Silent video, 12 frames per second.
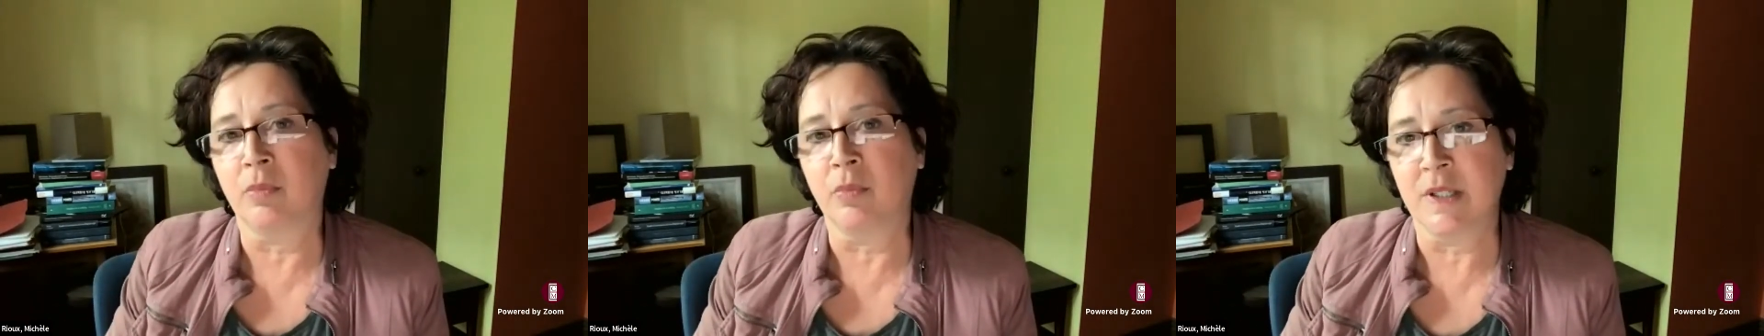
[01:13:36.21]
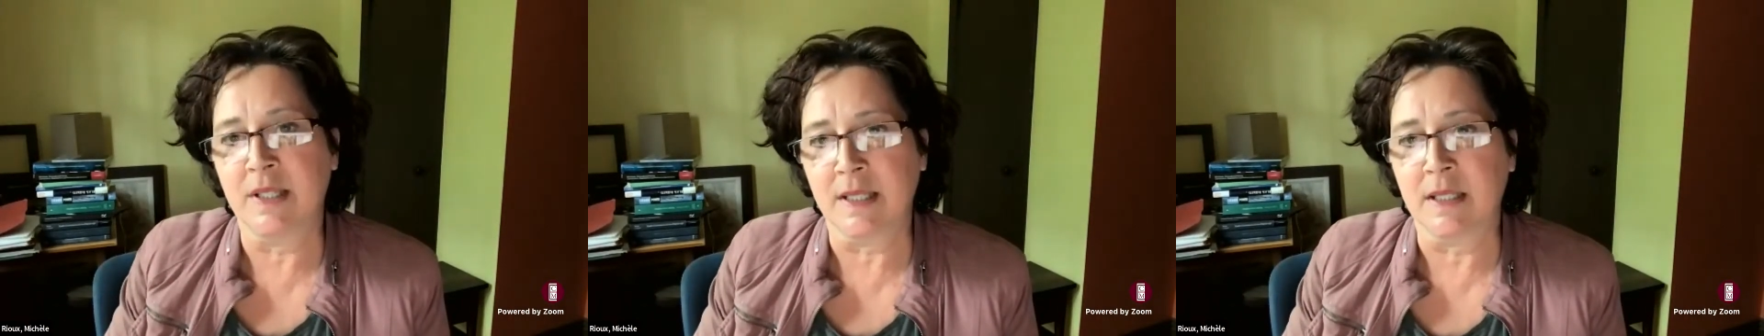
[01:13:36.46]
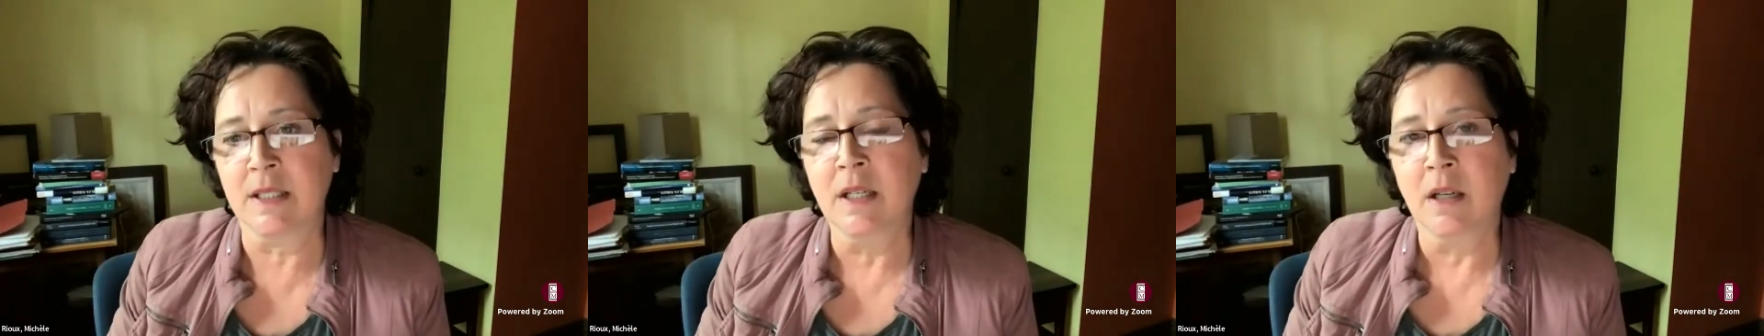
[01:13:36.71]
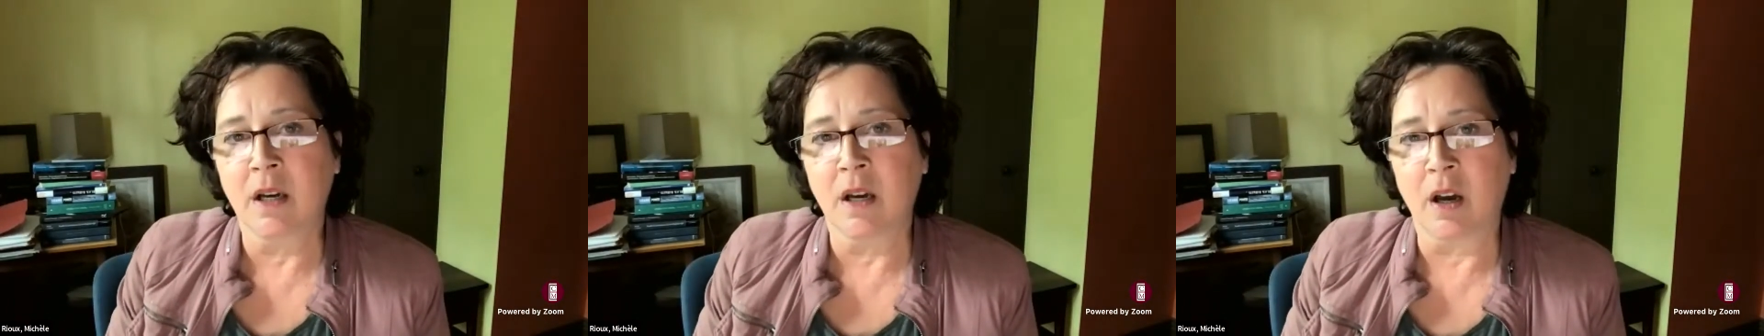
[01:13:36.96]
did,
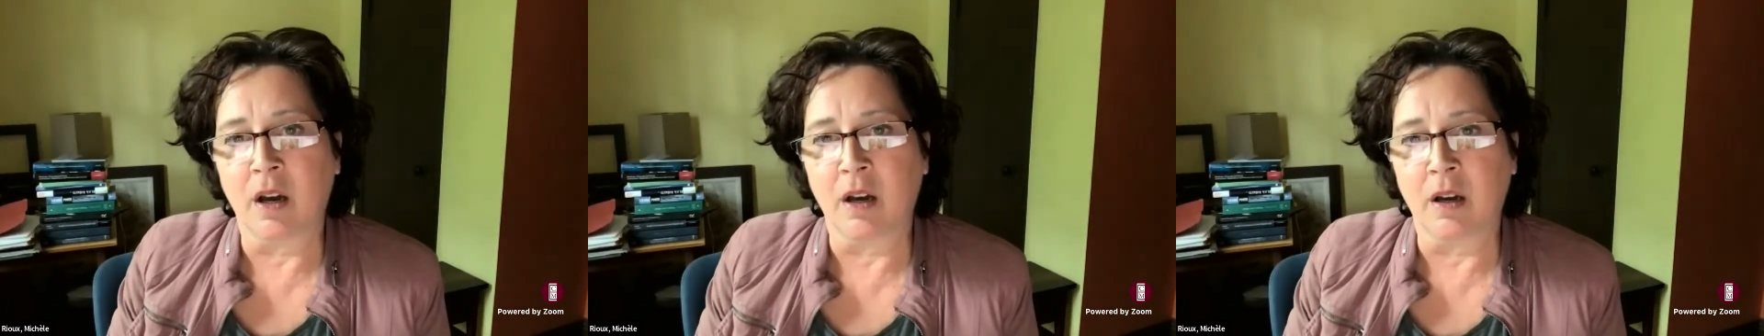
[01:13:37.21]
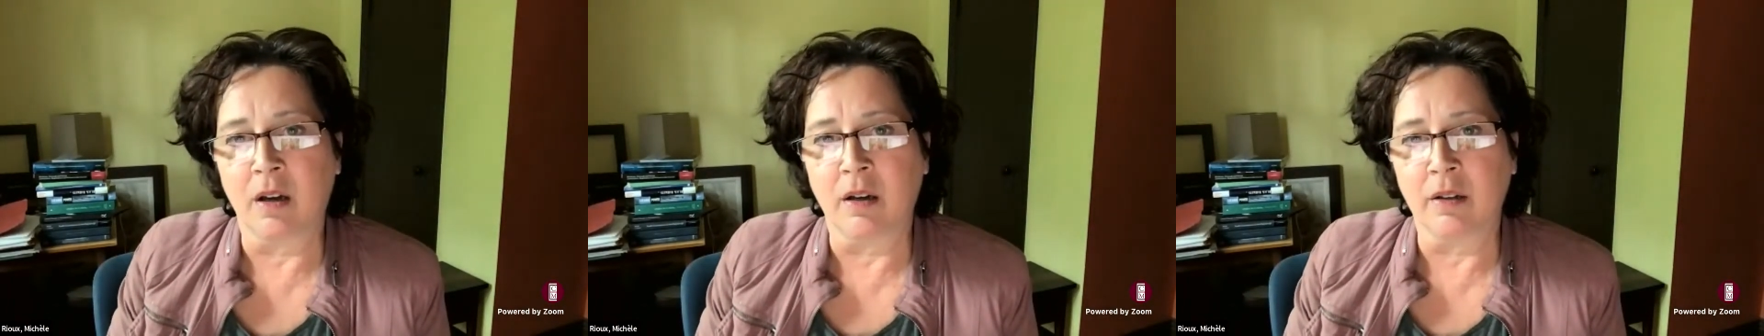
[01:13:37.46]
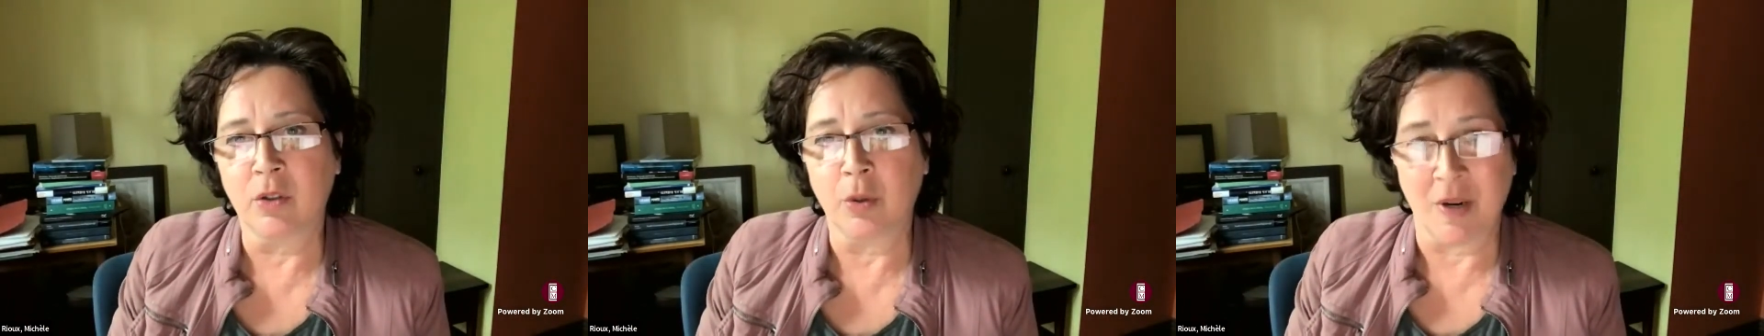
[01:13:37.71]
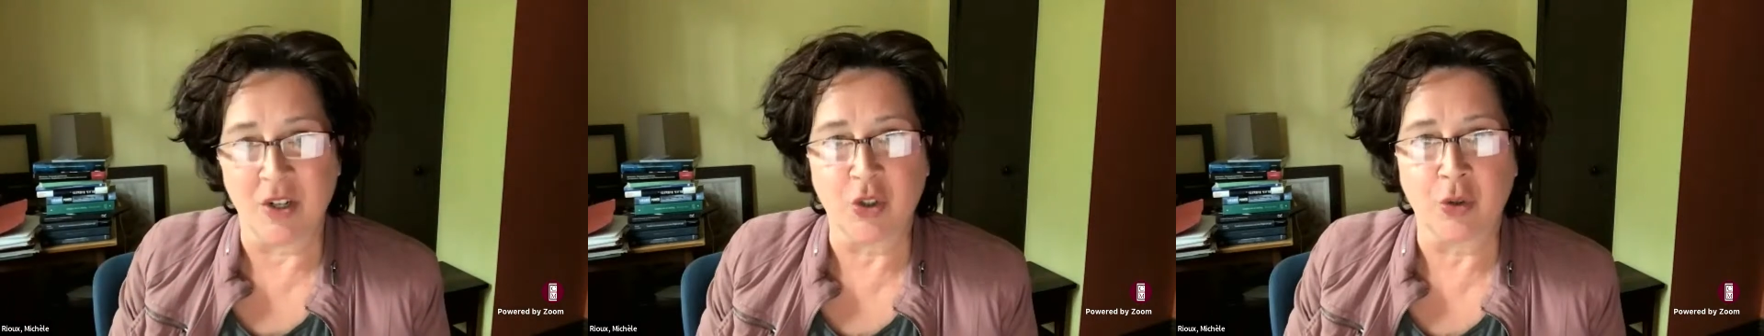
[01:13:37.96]
the
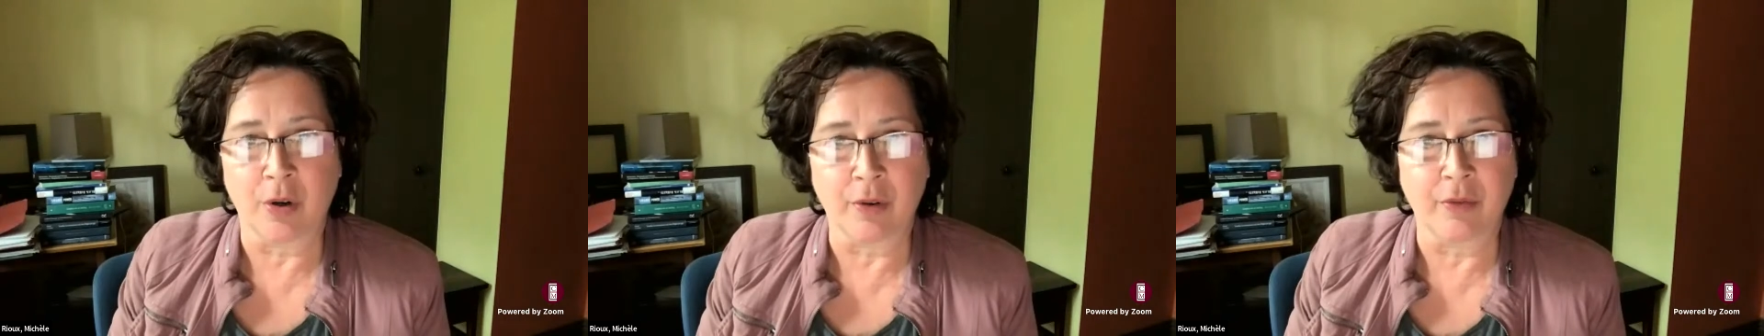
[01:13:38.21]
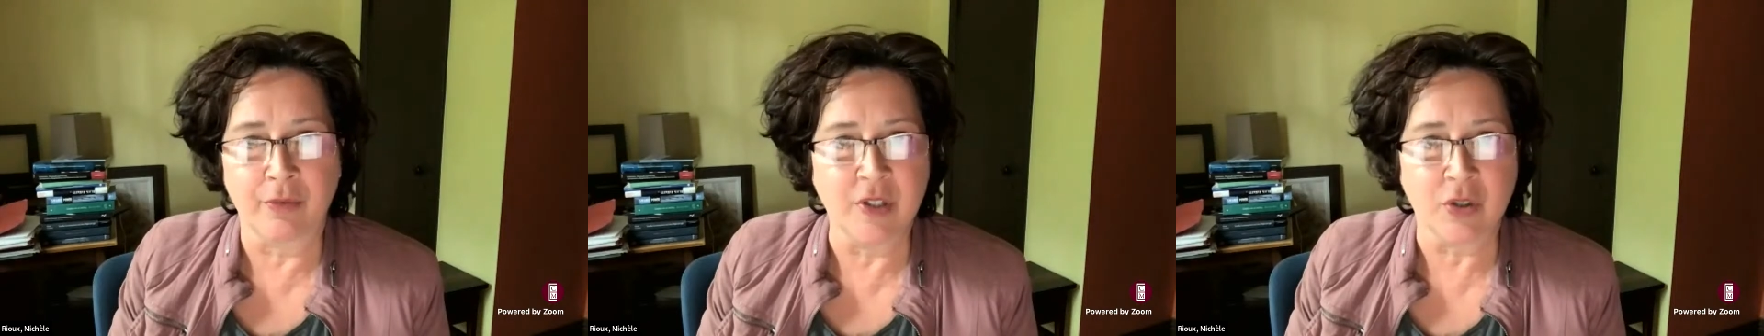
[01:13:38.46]
measure of